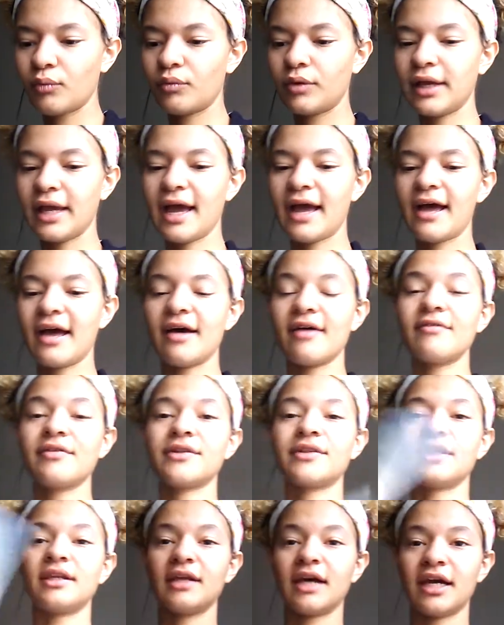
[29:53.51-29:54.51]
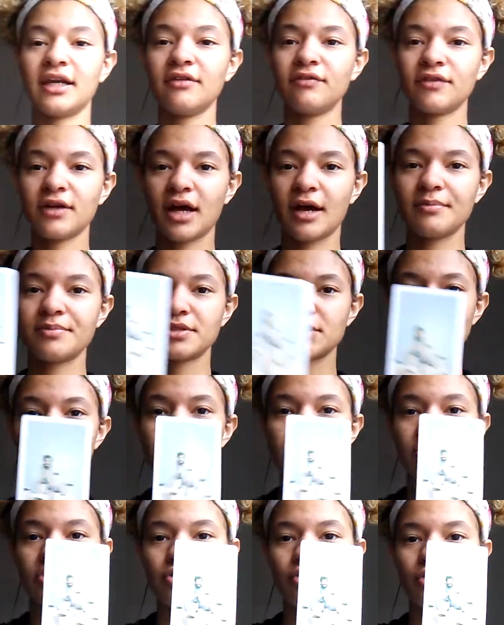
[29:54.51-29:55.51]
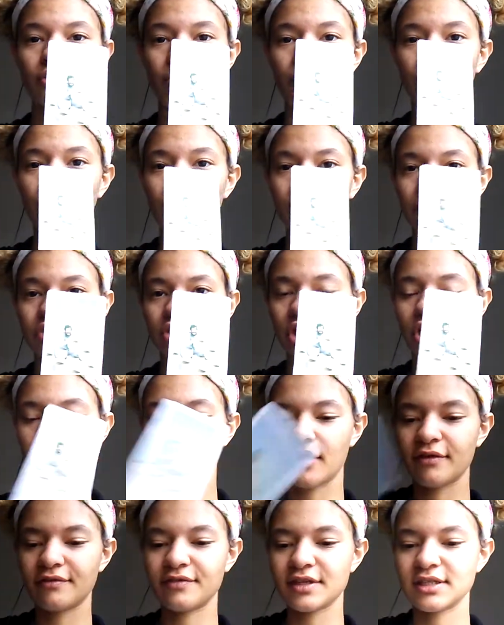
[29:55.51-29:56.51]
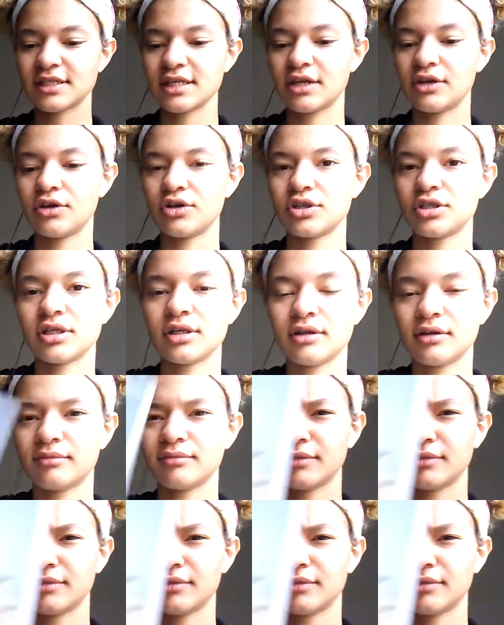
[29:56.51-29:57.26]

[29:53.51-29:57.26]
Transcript: we have the Nine of Cups to start off this energy.